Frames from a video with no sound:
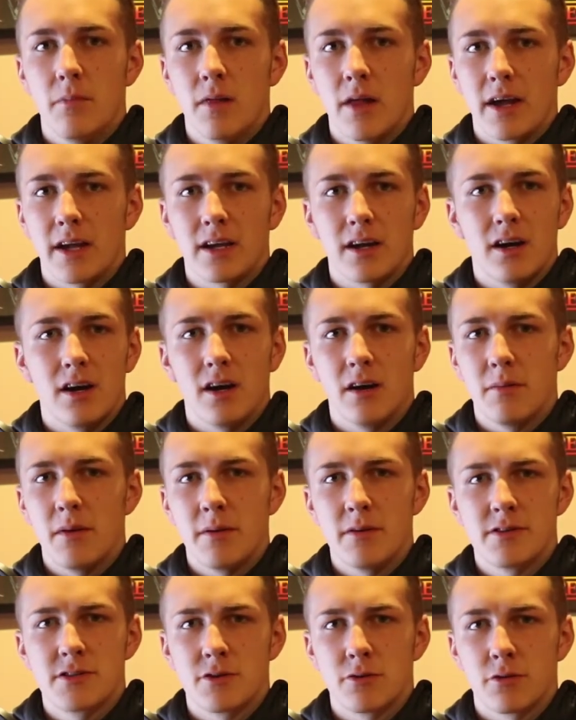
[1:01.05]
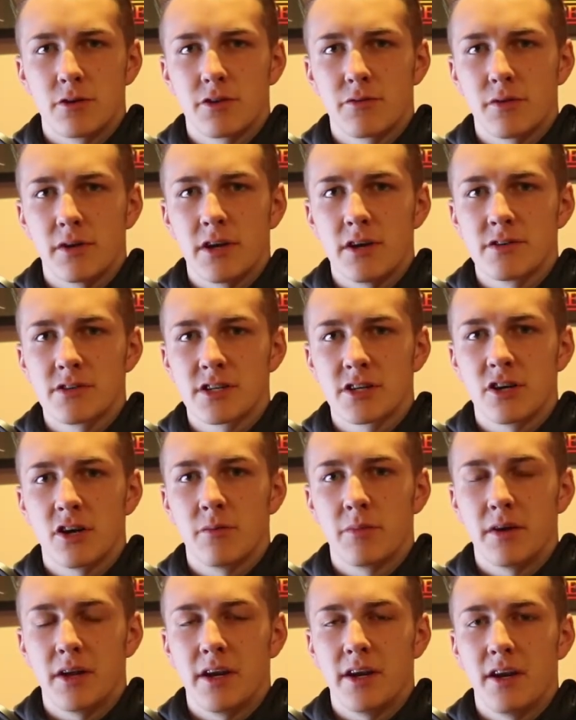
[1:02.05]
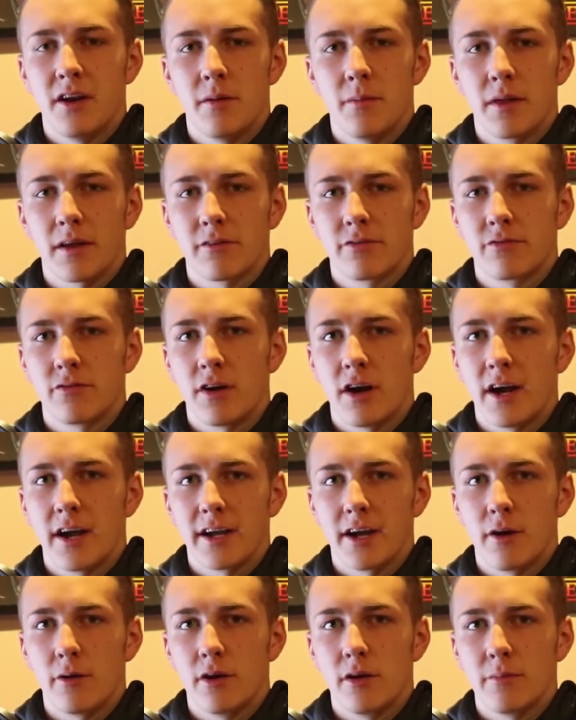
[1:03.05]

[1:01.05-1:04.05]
like maybe 2 or 3 years ago, but it ended up like frying out